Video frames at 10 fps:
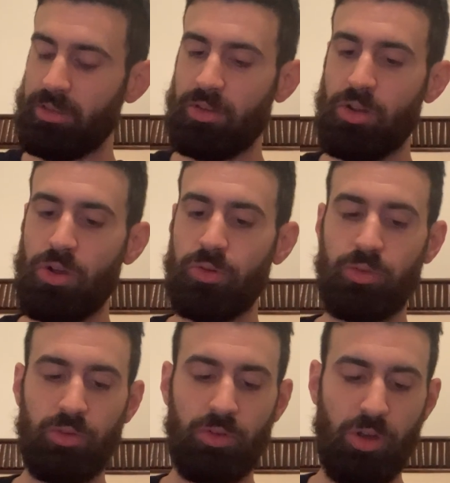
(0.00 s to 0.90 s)

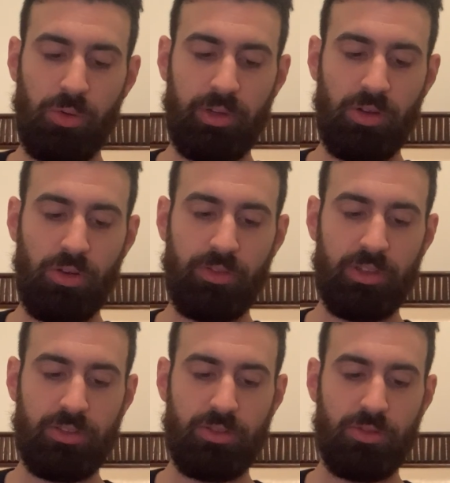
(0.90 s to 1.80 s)
Going over
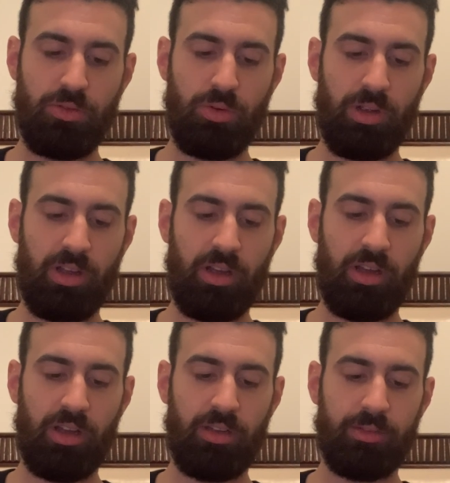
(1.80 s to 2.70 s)

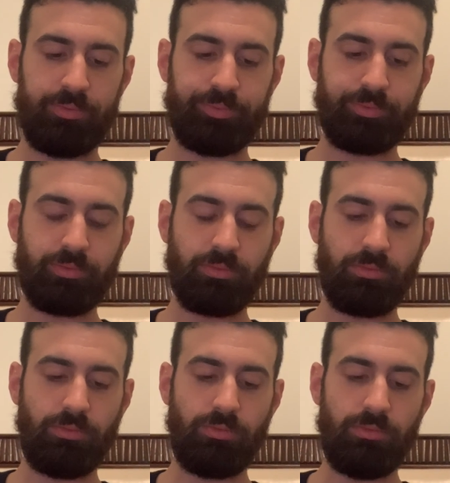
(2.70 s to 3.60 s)
to
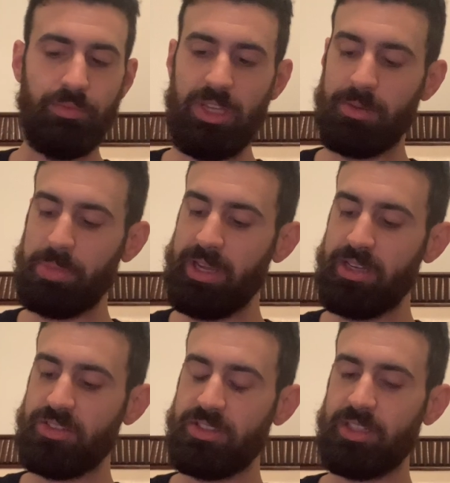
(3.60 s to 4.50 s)

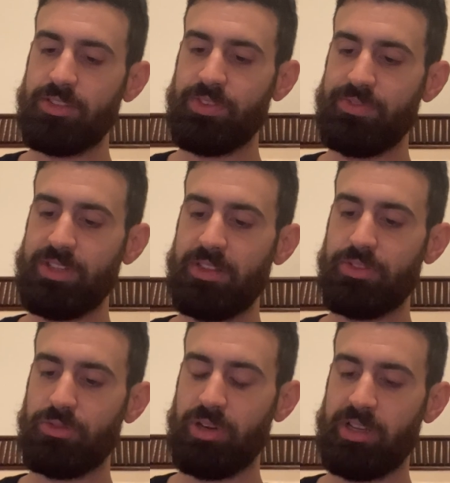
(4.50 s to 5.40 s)
page
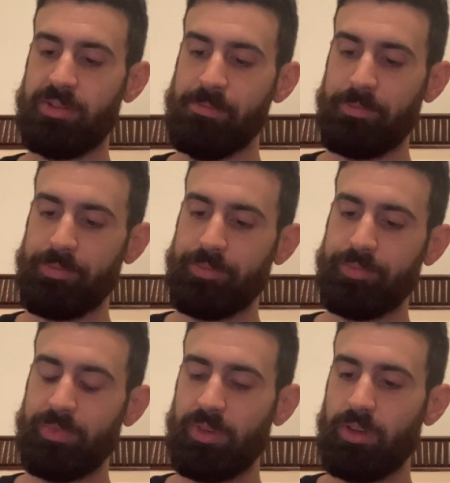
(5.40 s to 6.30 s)
653,
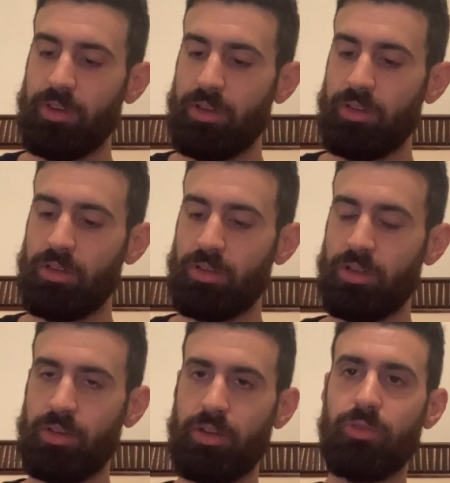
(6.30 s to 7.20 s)

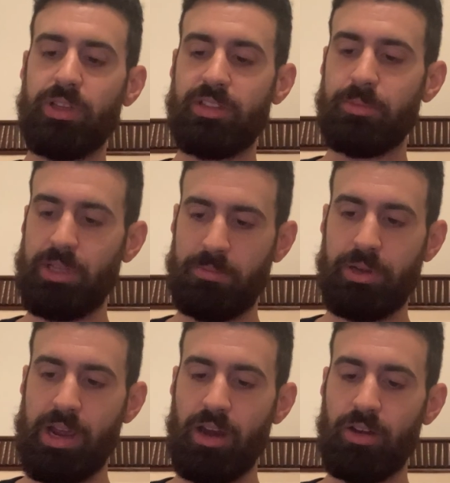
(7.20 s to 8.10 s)
I'm going to read the main
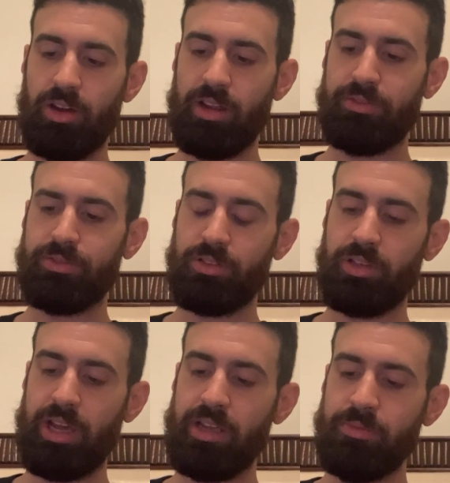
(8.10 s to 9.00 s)
paragraph,
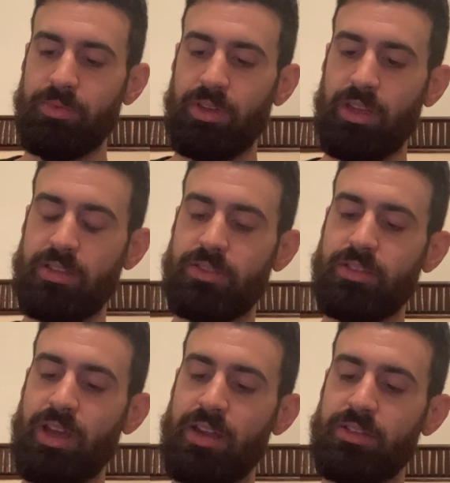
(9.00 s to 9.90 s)
okay? It
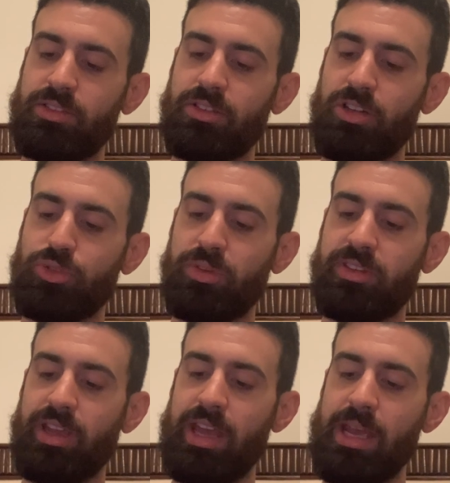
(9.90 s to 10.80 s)
starts
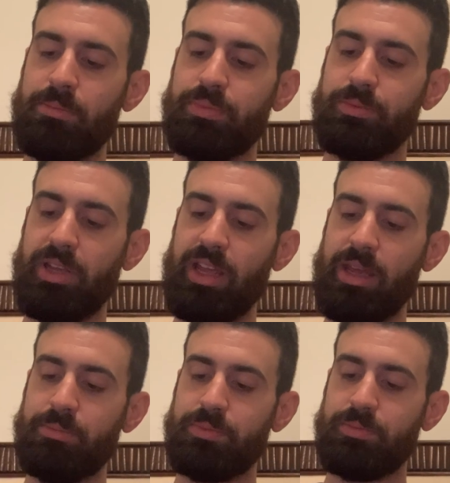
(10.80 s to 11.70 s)
with
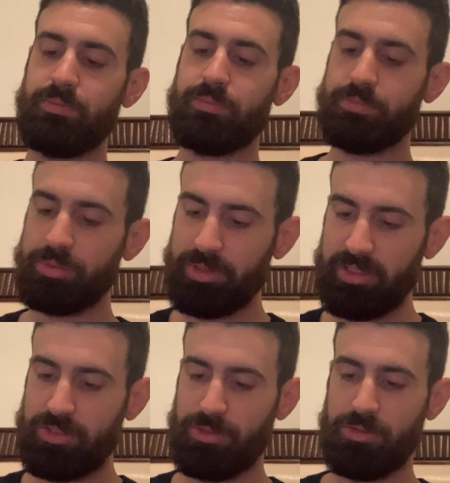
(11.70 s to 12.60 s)

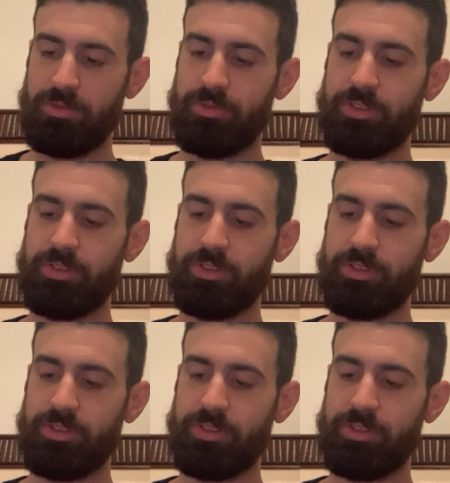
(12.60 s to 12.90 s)
amplitude,